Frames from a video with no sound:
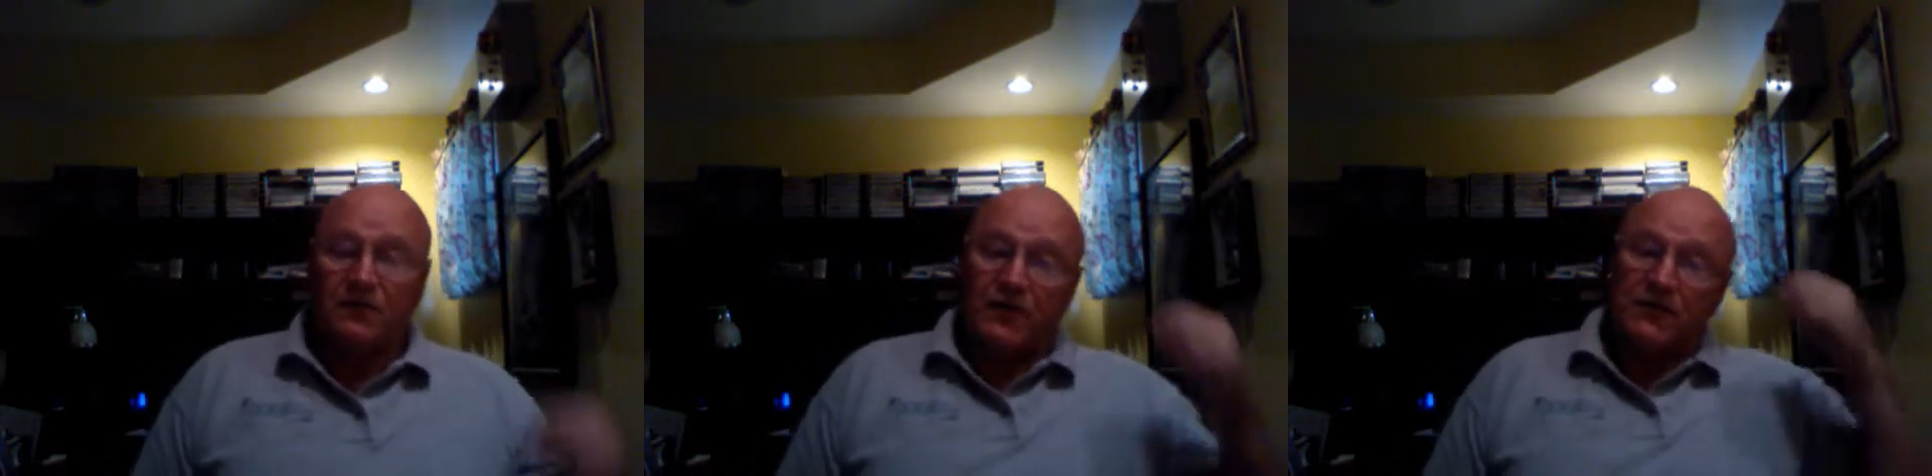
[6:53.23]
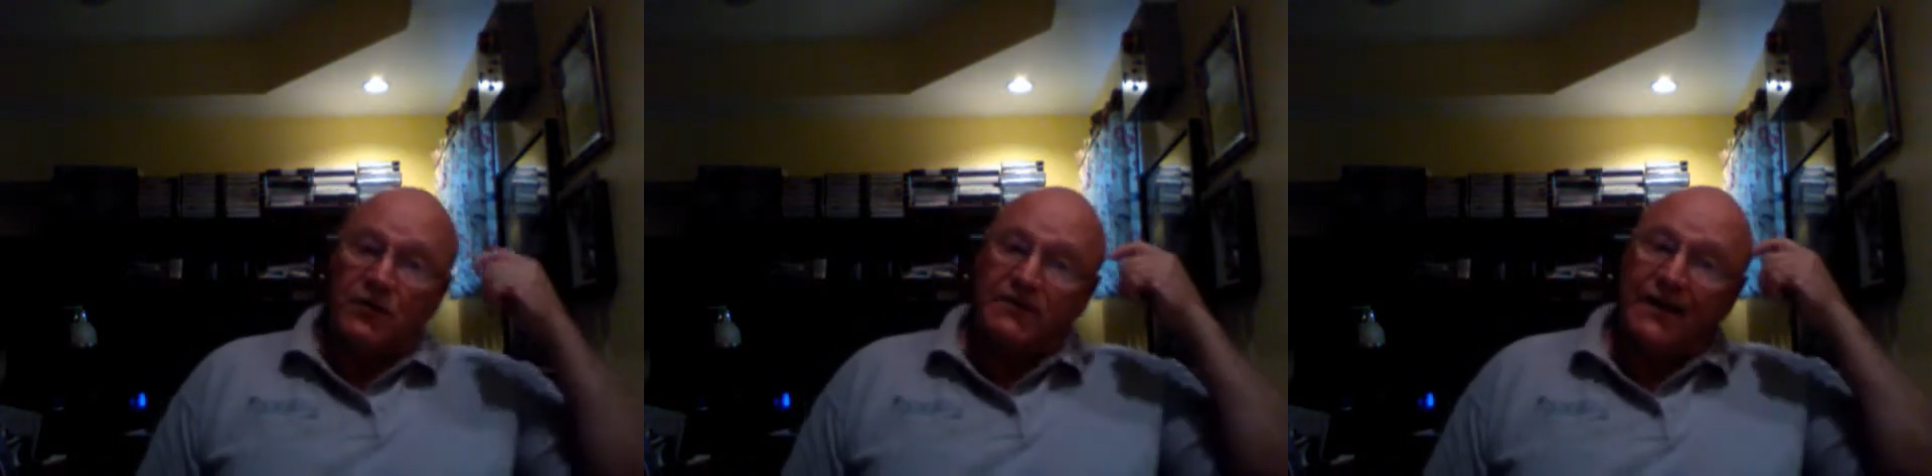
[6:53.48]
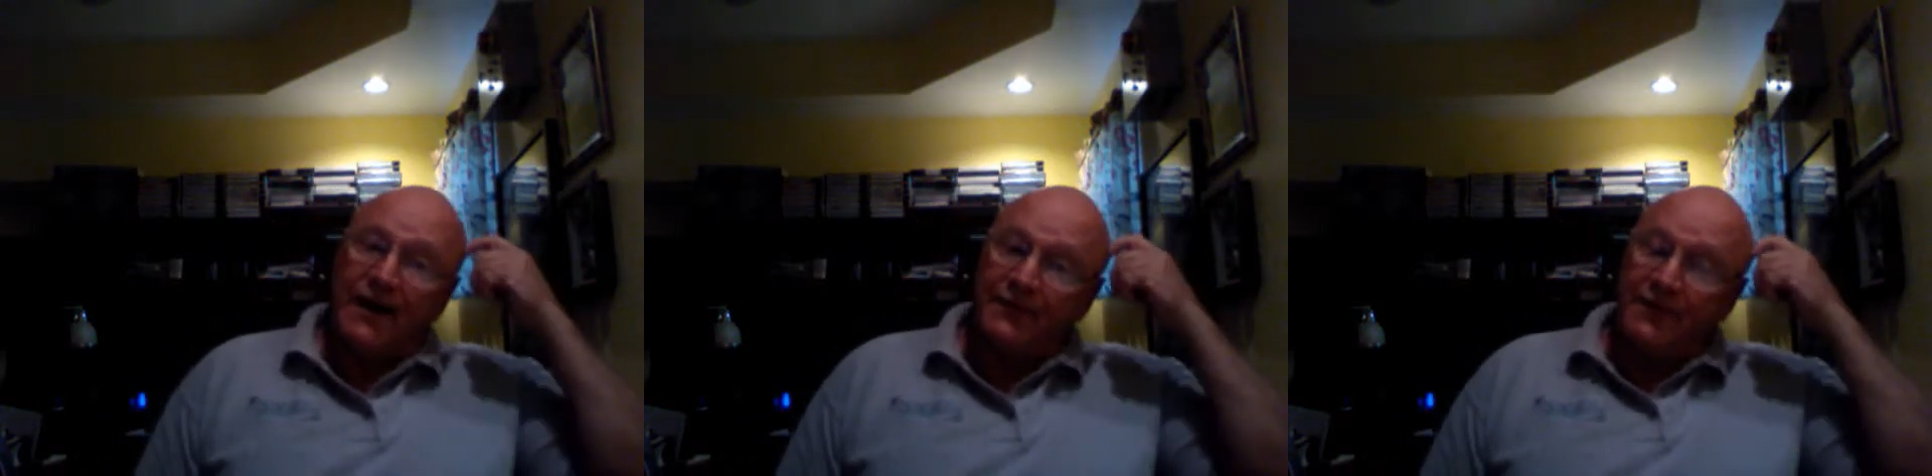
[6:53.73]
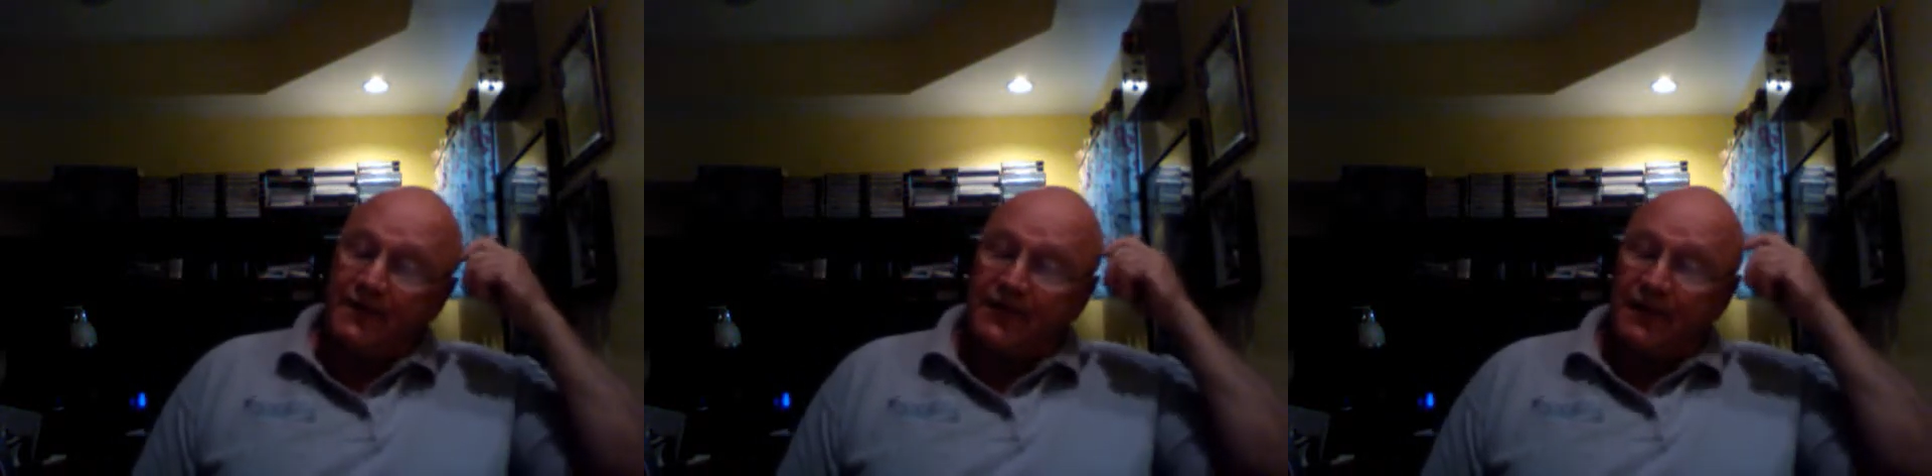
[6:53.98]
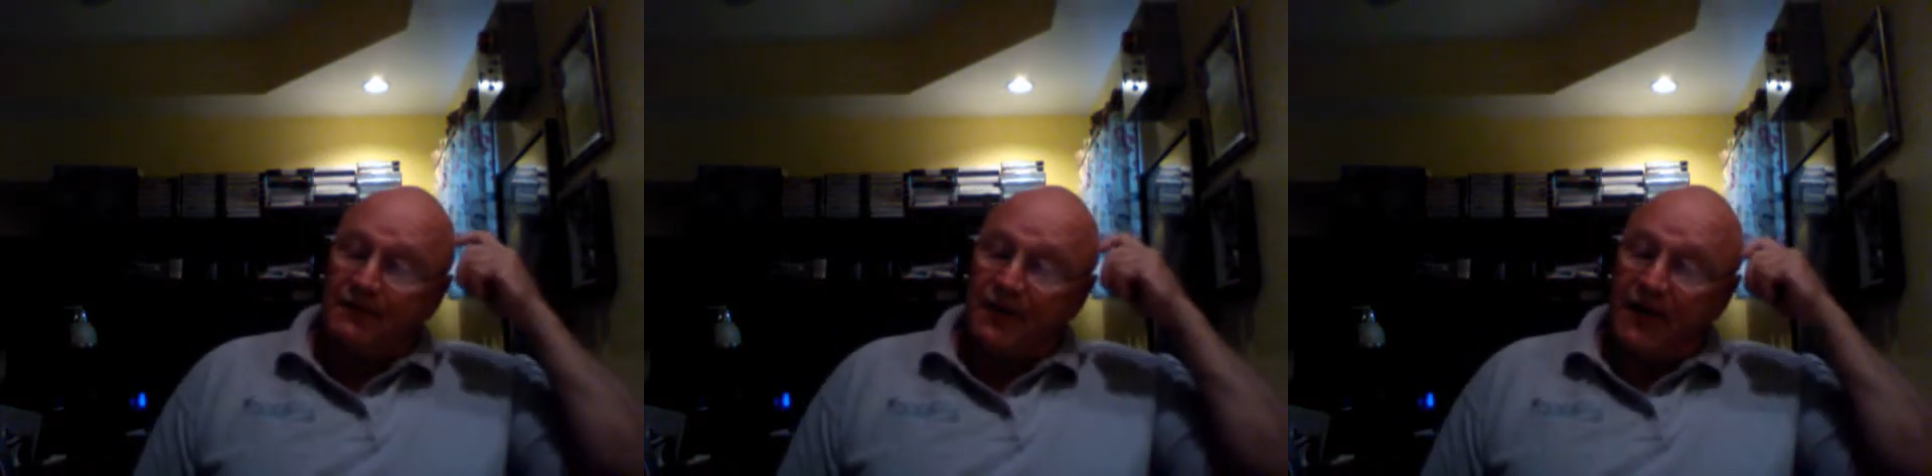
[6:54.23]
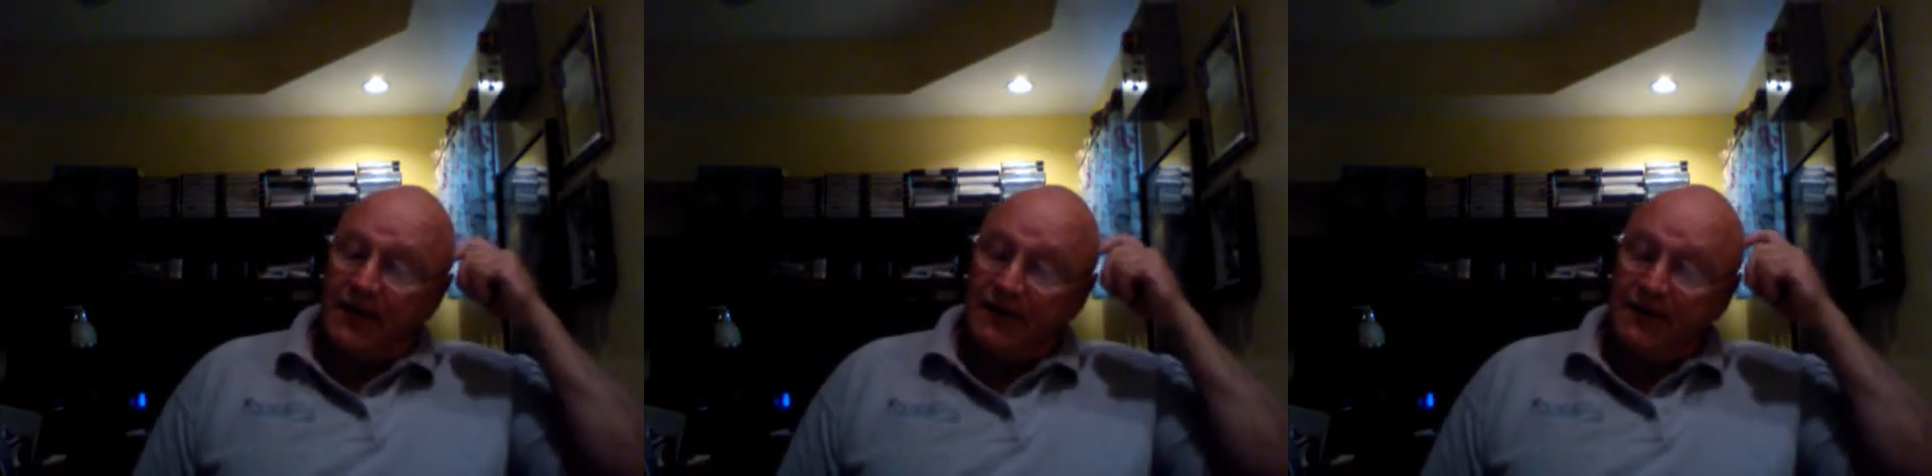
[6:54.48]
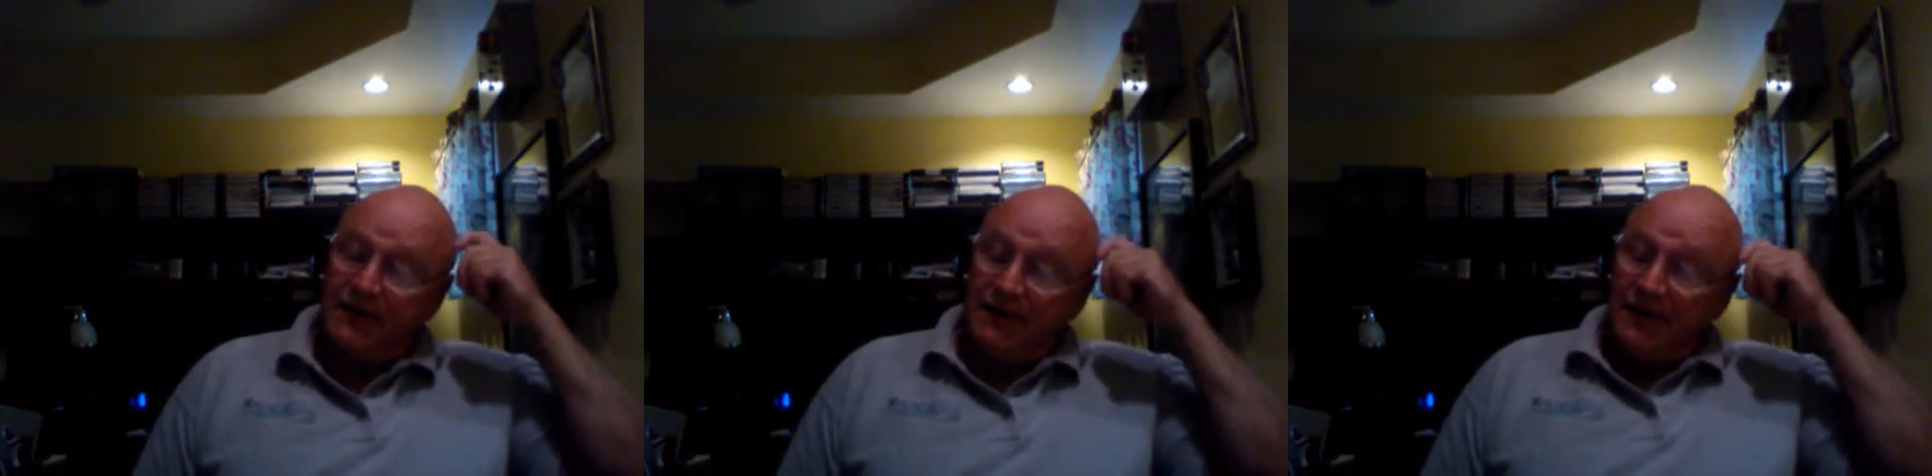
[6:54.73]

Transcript: what's happening to their body,